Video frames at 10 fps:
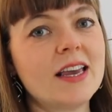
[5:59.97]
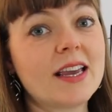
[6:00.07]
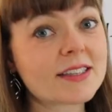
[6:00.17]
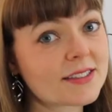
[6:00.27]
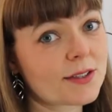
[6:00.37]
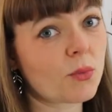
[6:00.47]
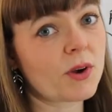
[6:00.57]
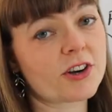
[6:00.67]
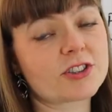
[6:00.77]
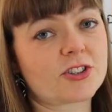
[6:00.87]
is the
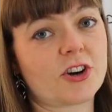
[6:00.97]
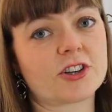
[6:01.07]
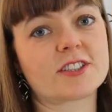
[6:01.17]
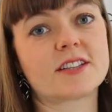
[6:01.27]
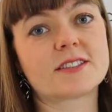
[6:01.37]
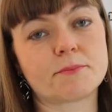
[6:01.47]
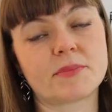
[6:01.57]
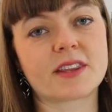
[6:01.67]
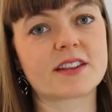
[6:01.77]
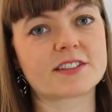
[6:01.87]
winner's curse
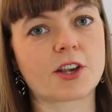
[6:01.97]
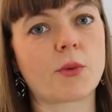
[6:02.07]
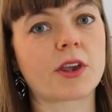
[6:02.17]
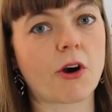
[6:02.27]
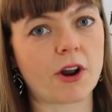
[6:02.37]
something that's going